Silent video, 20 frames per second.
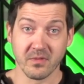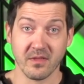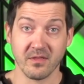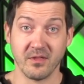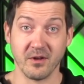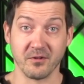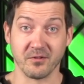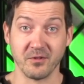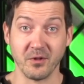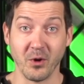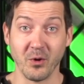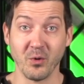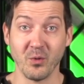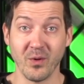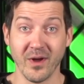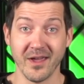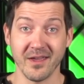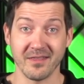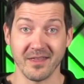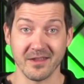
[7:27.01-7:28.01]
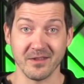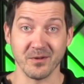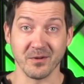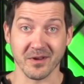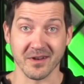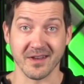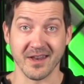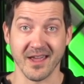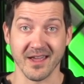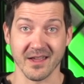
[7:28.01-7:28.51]
There's no way that you
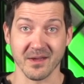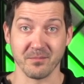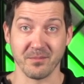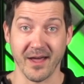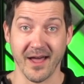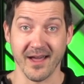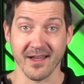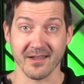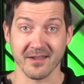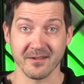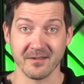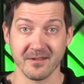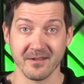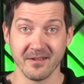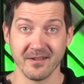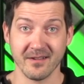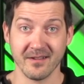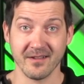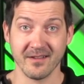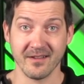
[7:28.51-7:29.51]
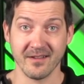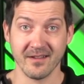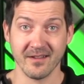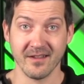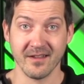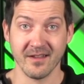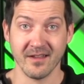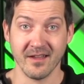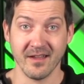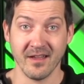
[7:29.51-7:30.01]
can take it back
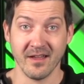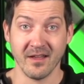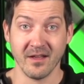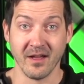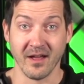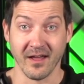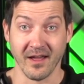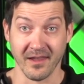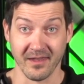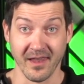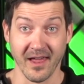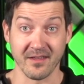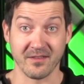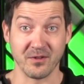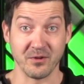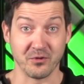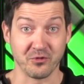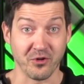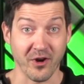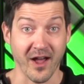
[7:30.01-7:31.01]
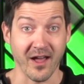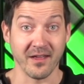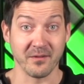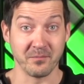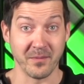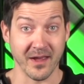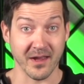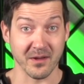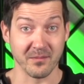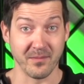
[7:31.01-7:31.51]
unless you try and
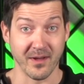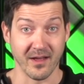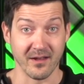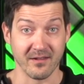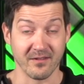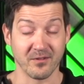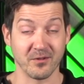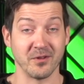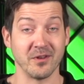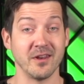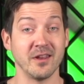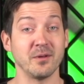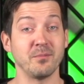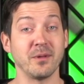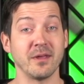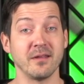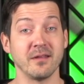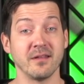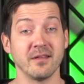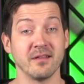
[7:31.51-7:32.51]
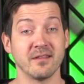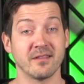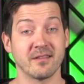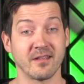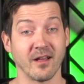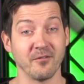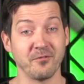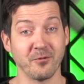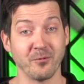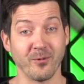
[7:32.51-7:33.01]
make amends. So you need to be
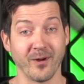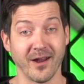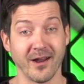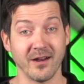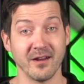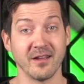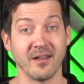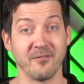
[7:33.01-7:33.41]
self-aware.